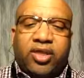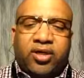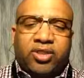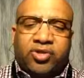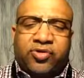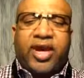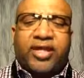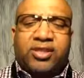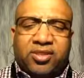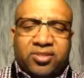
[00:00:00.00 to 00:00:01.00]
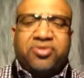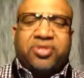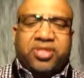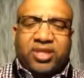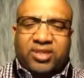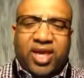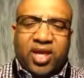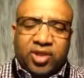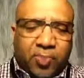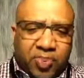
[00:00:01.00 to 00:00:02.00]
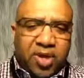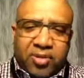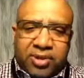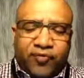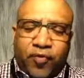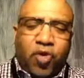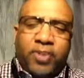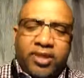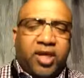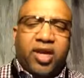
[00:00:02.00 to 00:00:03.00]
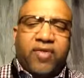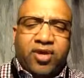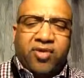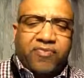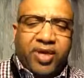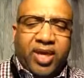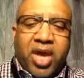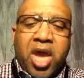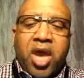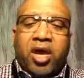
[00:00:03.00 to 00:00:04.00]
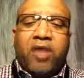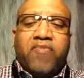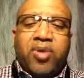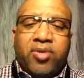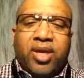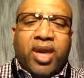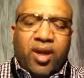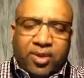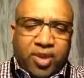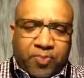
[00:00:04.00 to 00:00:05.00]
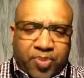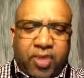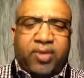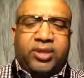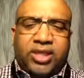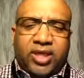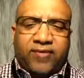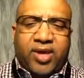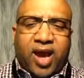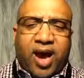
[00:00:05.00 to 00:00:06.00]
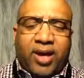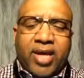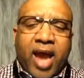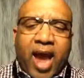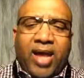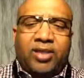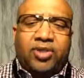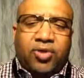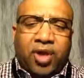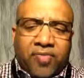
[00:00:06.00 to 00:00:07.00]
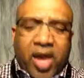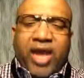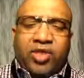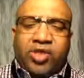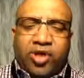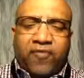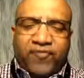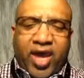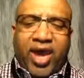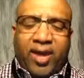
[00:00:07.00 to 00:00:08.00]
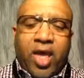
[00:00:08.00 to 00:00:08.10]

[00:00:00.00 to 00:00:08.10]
that are translucent the purest form that there ever could be, communicating the purity of God and to com- and to convey